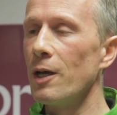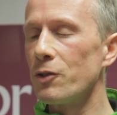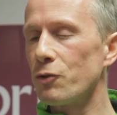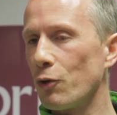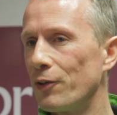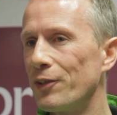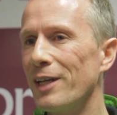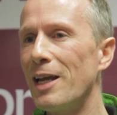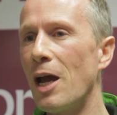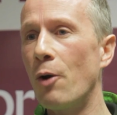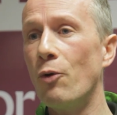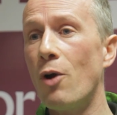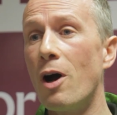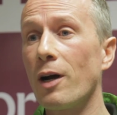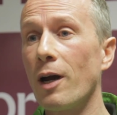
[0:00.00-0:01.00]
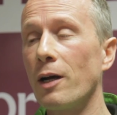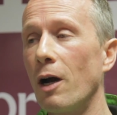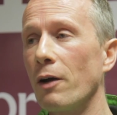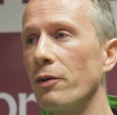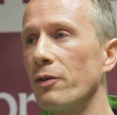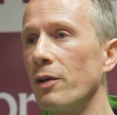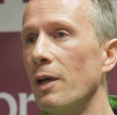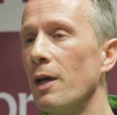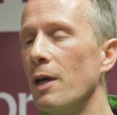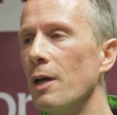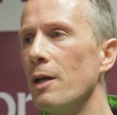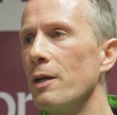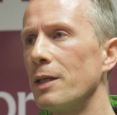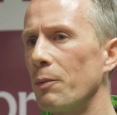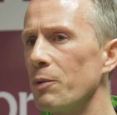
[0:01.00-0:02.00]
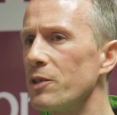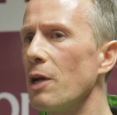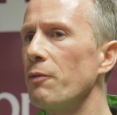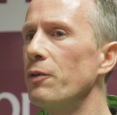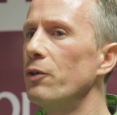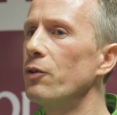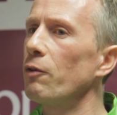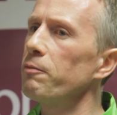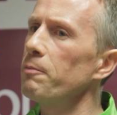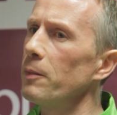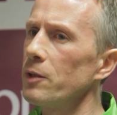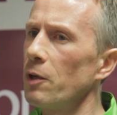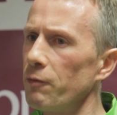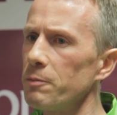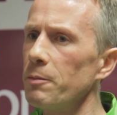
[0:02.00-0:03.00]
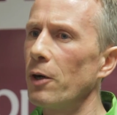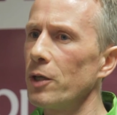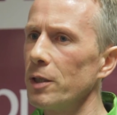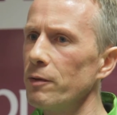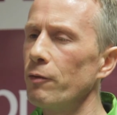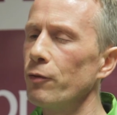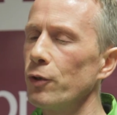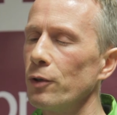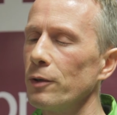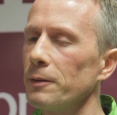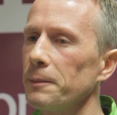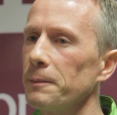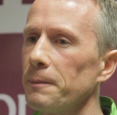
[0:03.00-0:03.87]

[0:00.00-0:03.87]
So to tell you how wrong I got it, that was definitely the toughest marathon I've ever done.